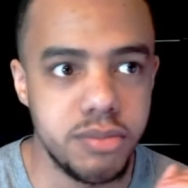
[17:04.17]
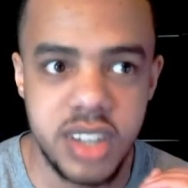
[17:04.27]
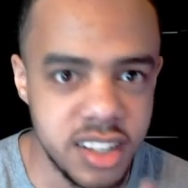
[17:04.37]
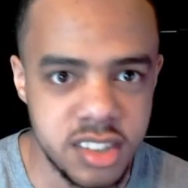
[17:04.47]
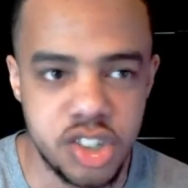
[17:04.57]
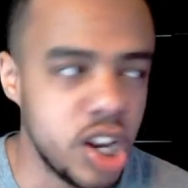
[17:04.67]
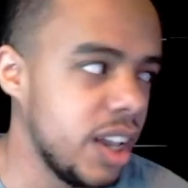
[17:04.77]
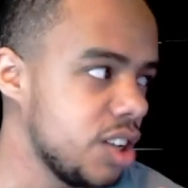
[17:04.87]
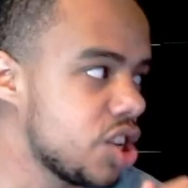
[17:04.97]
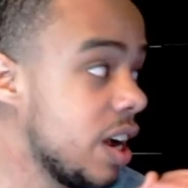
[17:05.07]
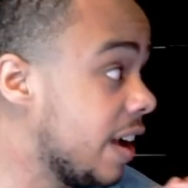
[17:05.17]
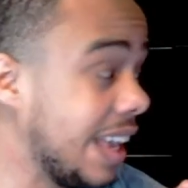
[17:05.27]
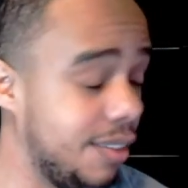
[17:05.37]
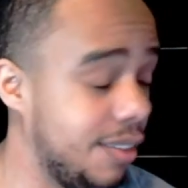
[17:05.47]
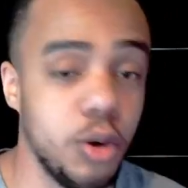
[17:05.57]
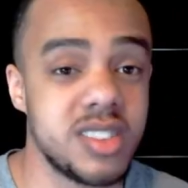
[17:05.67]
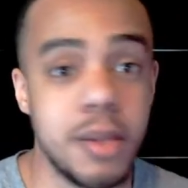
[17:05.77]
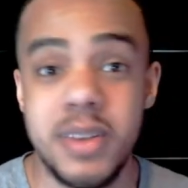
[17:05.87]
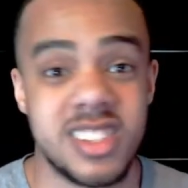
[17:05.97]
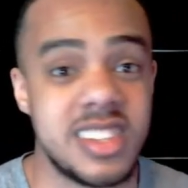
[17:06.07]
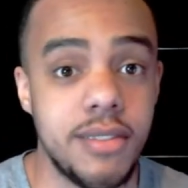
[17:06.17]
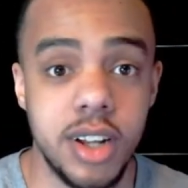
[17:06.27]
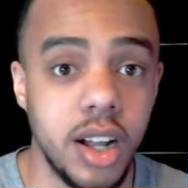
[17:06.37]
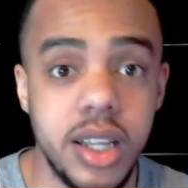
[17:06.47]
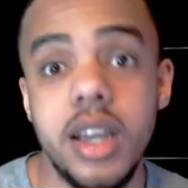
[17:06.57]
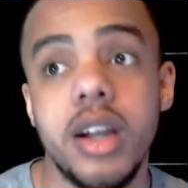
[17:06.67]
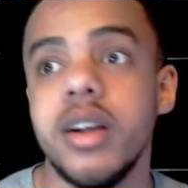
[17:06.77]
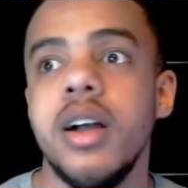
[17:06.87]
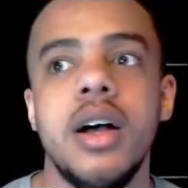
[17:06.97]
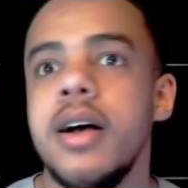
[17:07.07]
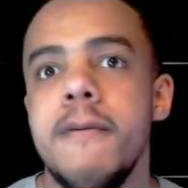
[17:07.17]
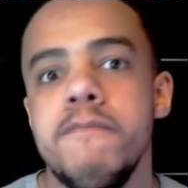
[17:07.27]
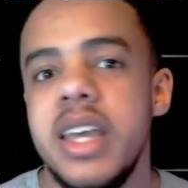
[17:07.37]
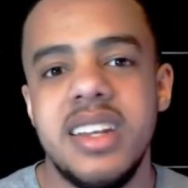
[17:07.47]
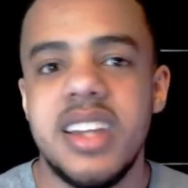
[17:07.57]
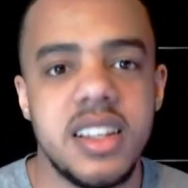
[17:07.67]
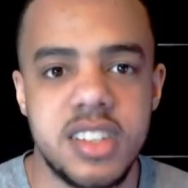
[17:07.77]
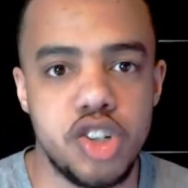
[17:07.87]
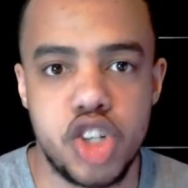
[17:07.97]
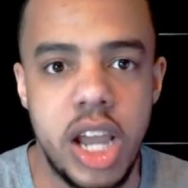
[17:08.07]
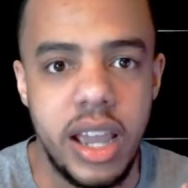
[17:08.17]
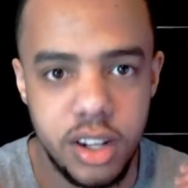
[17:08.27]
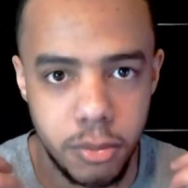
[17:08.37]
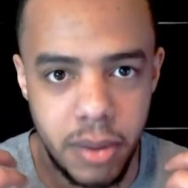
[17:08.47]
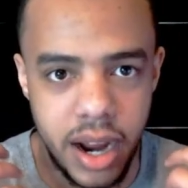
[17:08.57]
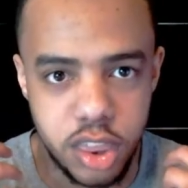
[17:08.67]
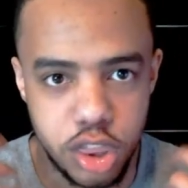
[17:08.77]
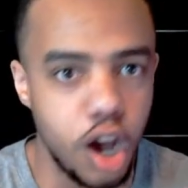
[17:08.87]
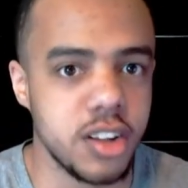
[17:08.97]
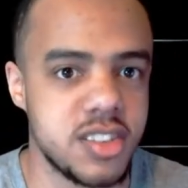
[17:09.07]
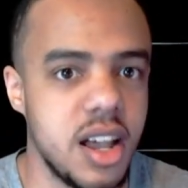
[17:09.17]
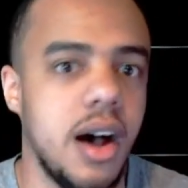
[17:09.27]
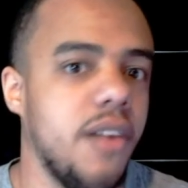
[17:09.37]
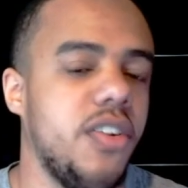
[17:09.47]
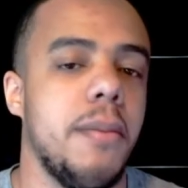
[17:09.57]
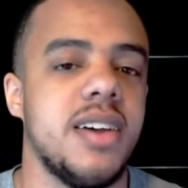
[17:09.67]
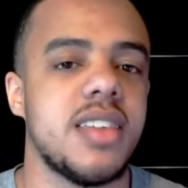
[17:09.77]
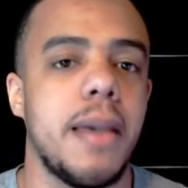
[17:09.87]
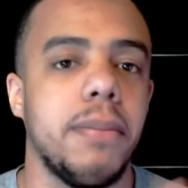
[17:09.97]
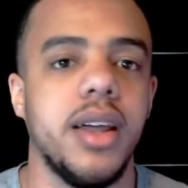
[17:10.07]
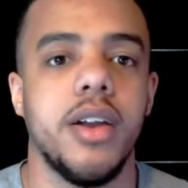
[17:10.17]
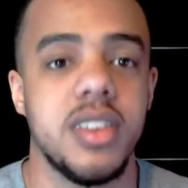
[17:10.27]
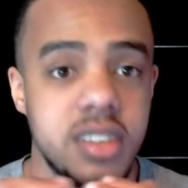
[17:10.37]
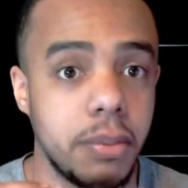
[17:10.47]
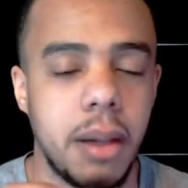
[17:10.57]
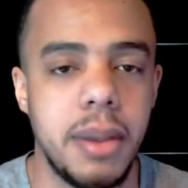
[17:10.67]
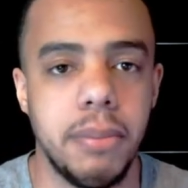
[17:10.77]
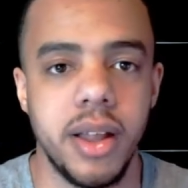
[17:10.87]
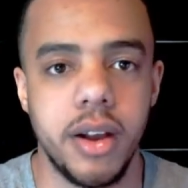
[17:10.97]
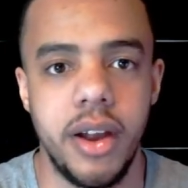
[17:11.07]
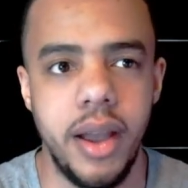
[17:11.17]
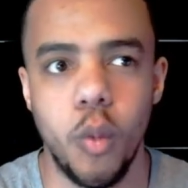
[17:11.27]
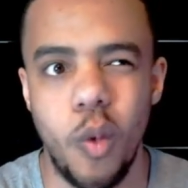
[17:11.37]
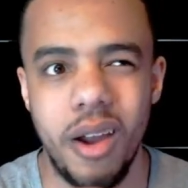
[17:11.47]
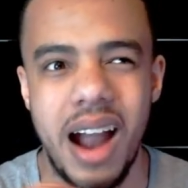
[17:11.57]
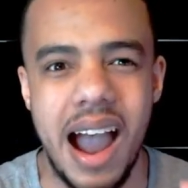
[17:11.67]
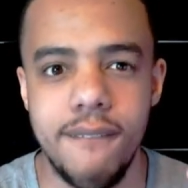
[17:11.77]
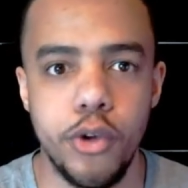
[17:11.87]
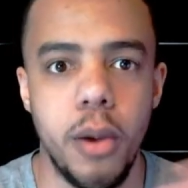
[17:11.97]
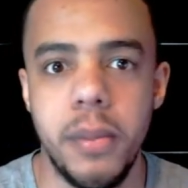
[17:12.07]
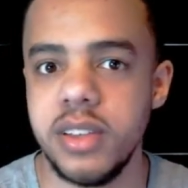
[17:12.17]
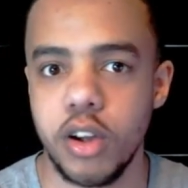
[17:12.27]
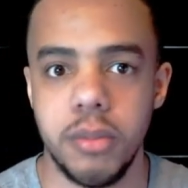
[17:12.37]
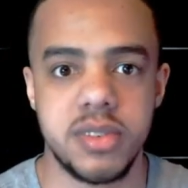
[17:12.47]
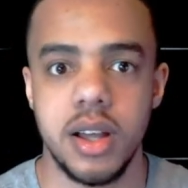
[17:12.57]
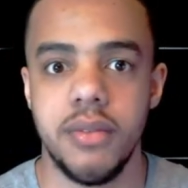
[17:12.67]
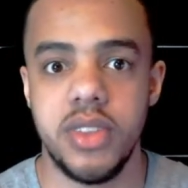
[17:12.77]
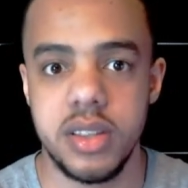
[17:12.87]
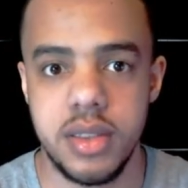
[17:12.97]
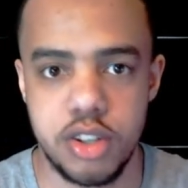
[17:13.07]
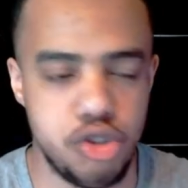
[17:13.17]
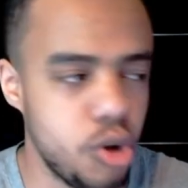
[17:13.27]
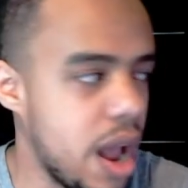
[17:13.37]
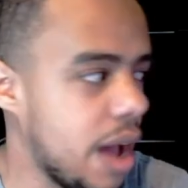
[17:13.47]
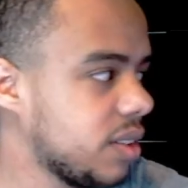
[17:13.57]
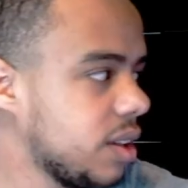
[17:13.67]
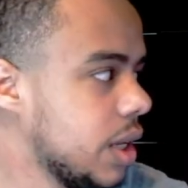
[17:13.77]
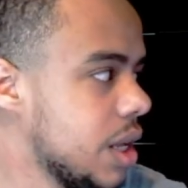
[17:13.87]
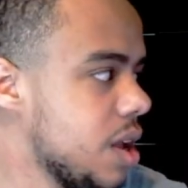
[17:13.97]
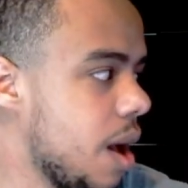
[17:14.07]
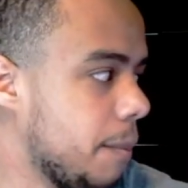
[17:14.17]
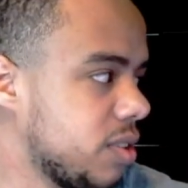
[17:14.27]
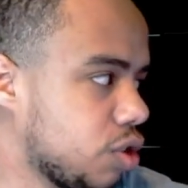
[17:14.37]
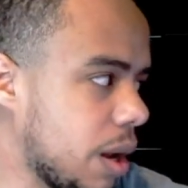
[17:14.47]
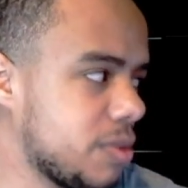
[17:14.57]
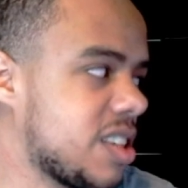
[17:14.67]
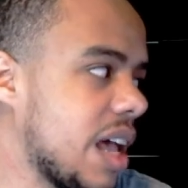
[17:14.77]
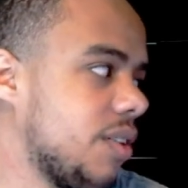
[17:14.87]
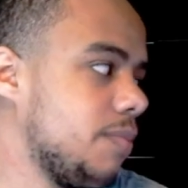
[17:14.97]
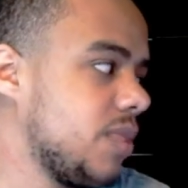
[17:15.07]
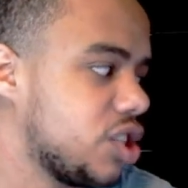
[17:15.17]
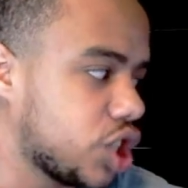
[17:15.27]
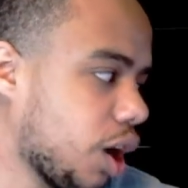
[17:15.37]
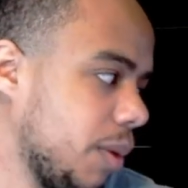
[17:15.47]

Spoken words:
doesn't change, even though he's going to be 7 on here. It doesn't change my thoughts of him as a player, this upcoming player, and where I view him in terms of this draft. So number 7 is Jacoby